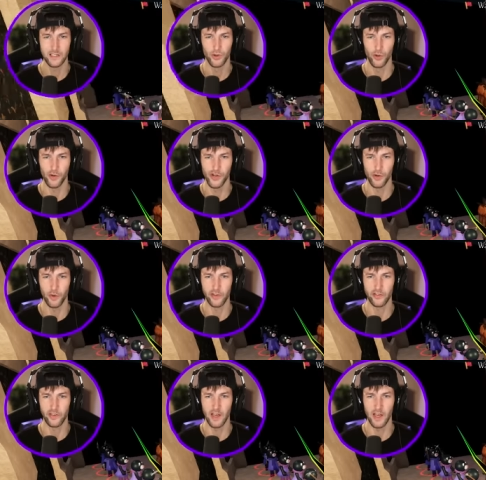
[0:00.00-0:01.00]
Ooh, should we
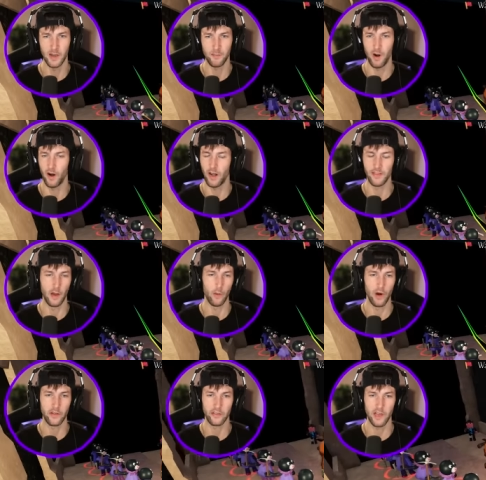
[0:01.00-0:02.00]
skip? All right, they
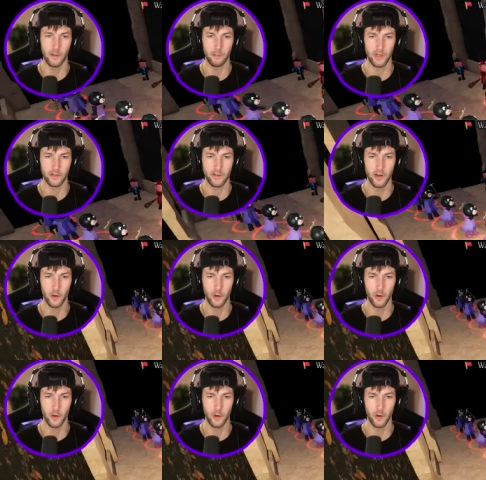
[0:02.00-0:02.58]
wanna skip, let's